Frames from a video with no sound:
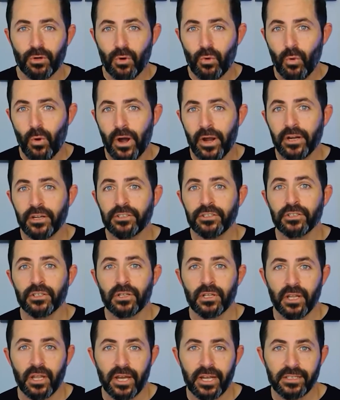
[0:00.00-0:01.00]
requires your
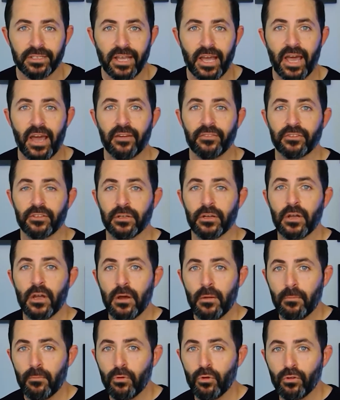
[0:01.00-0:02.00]
client to have to
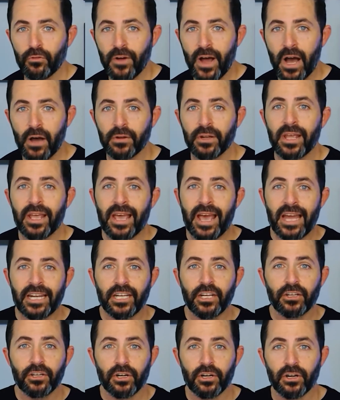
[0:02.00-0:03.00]
move out
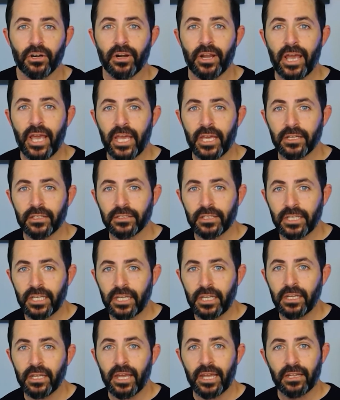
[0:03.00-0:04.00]
and incur
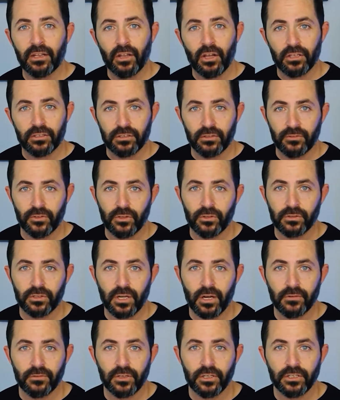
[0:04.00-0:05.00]
ALE and loss of use
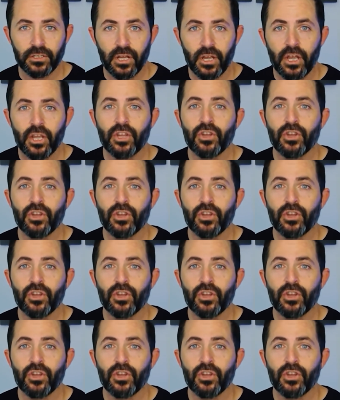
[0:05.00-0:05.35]
coverage,